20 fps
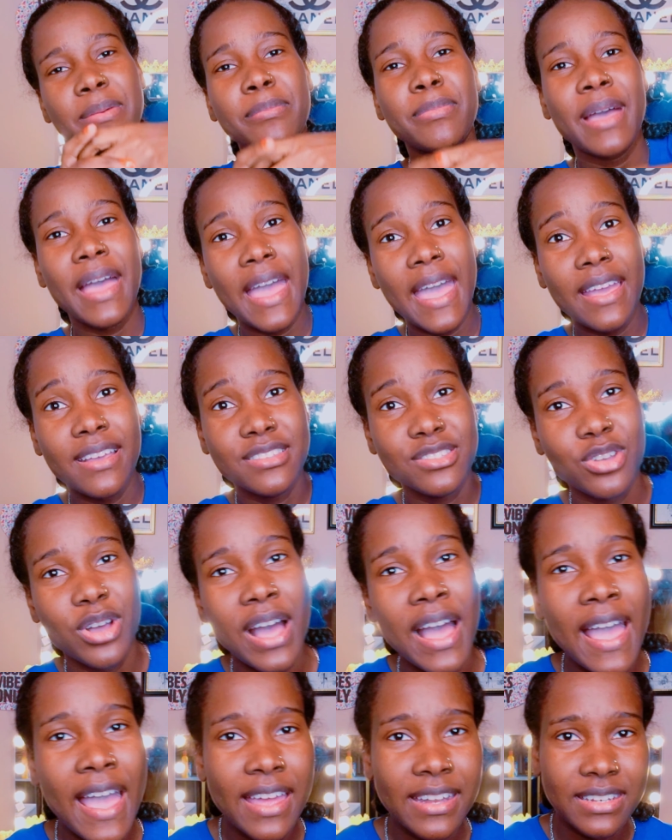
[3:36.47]
bag, so
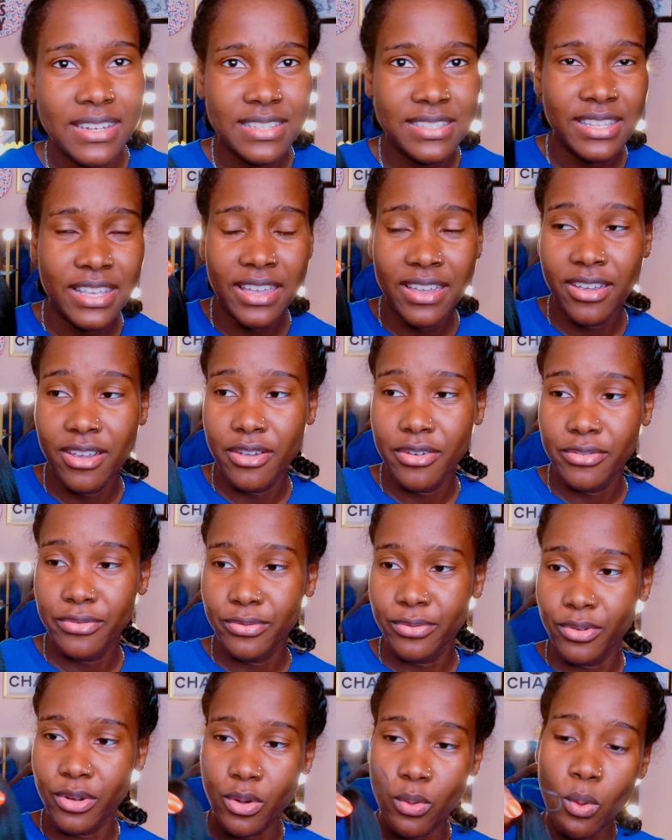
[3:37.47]
I had this hair
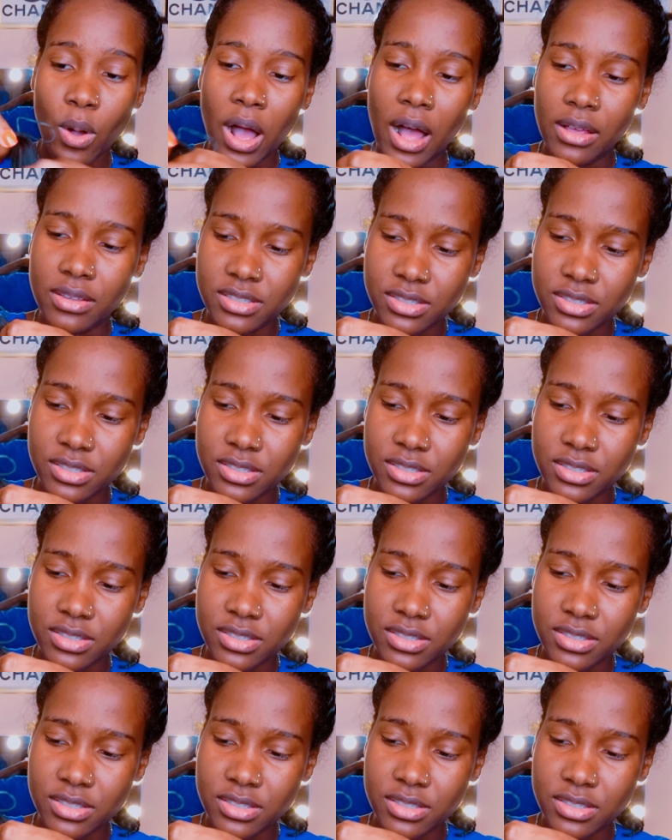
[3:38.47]
for a while.